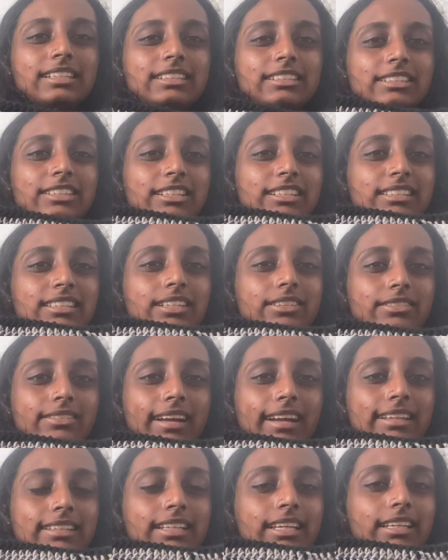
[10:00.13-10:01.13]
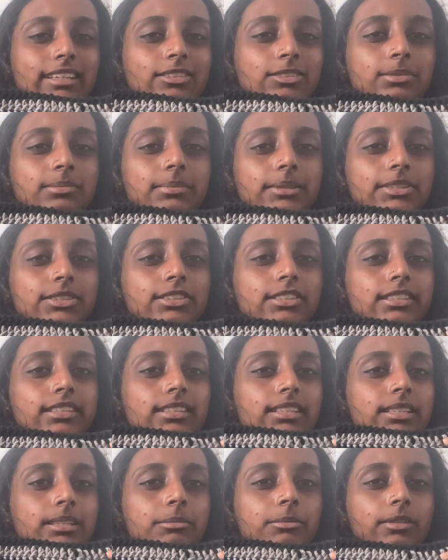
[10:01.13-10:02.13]
just a rectangle, but you just
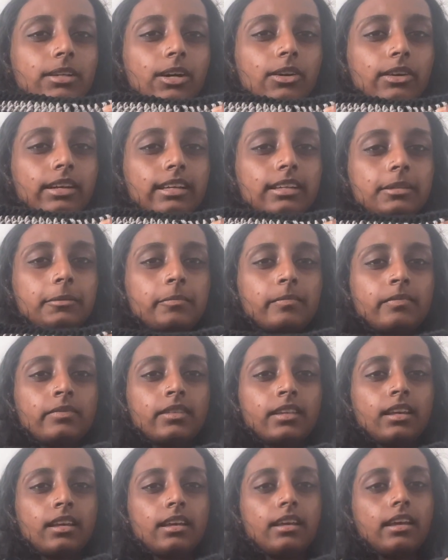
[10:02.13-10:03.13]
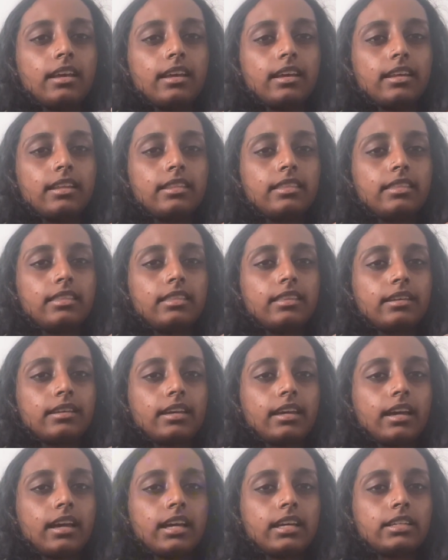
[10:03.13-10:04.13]
keep going, and the
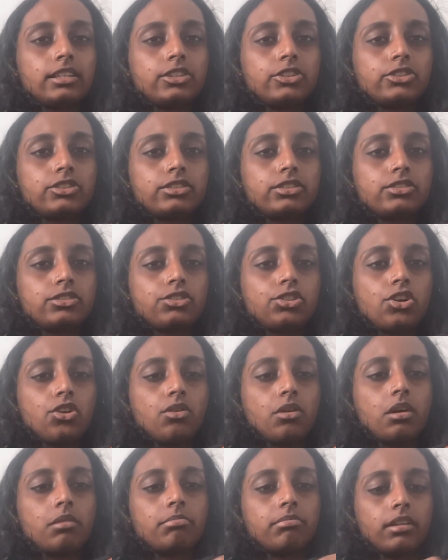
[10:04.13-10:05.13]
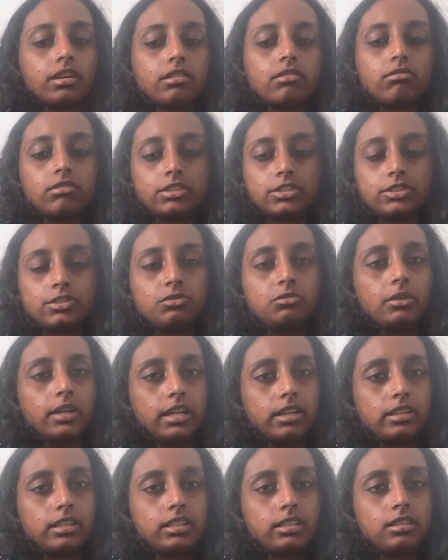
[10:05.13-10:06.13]
cat ears show up like once you
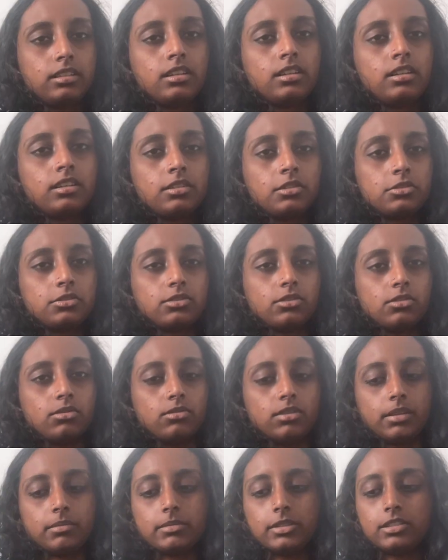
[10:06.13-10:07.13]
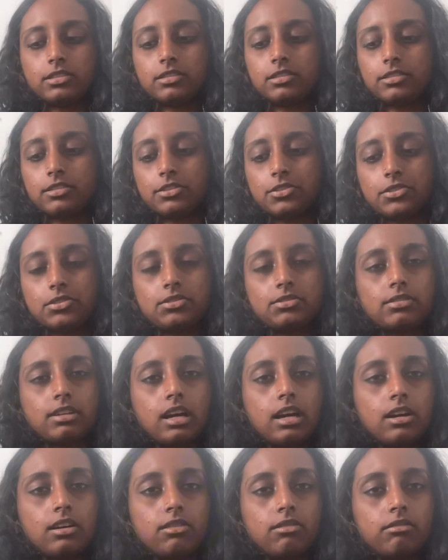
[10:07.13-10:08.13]
wear it. So let me just show you
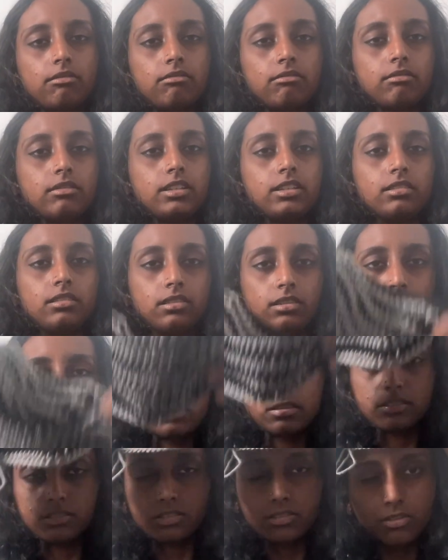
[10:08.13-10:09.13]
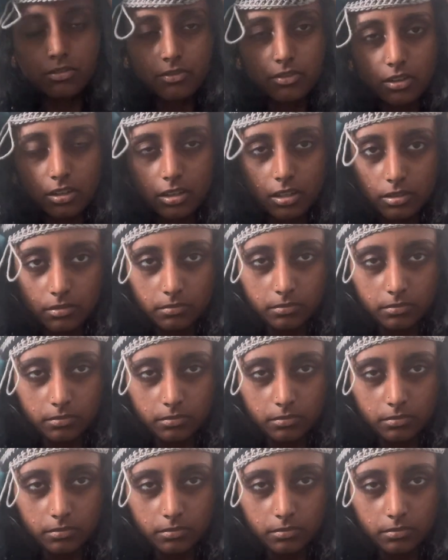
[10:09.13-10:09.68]
how it looks so far.